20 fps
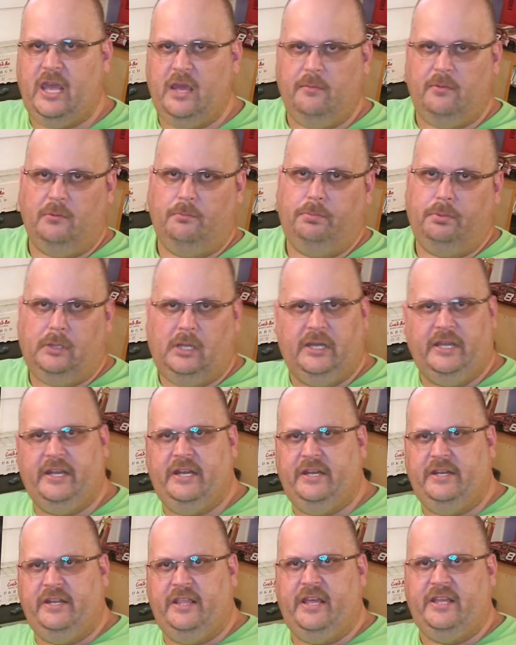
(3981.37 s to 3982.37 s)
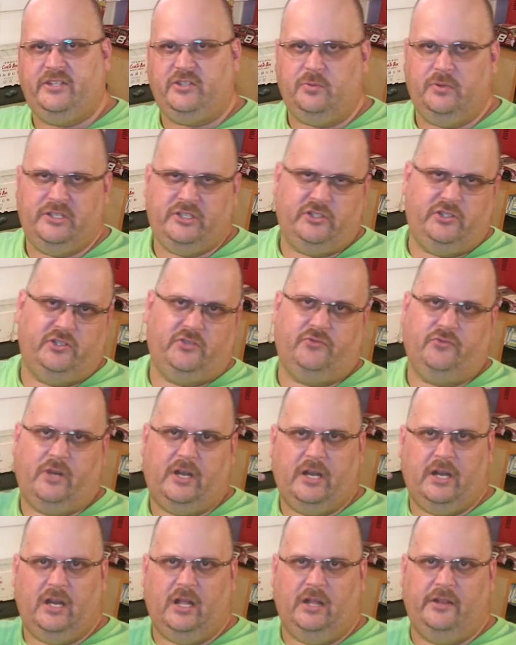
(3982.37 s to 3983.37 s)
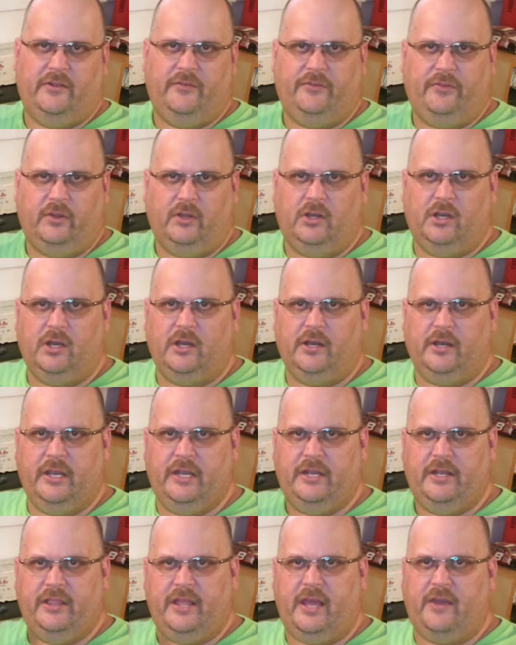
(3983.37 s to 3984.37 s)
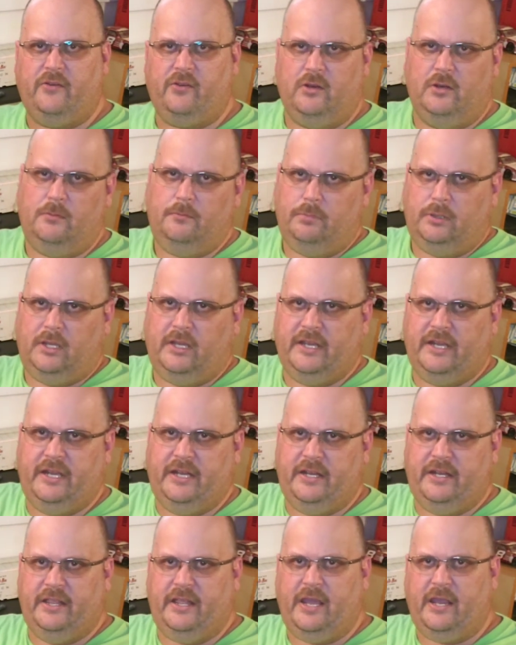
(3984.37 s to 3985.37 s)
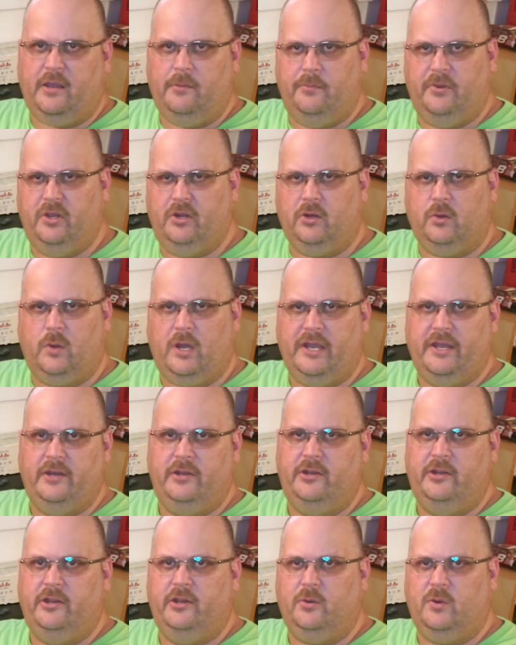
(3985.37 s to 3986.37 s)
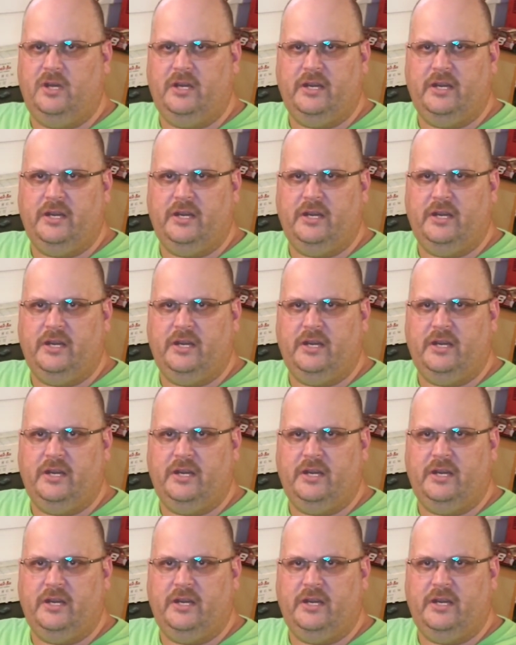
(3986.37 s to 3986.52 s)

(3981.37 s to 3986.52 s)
plug it into that switch, just run it on the floor into that room, plug it into that computer while you do your work.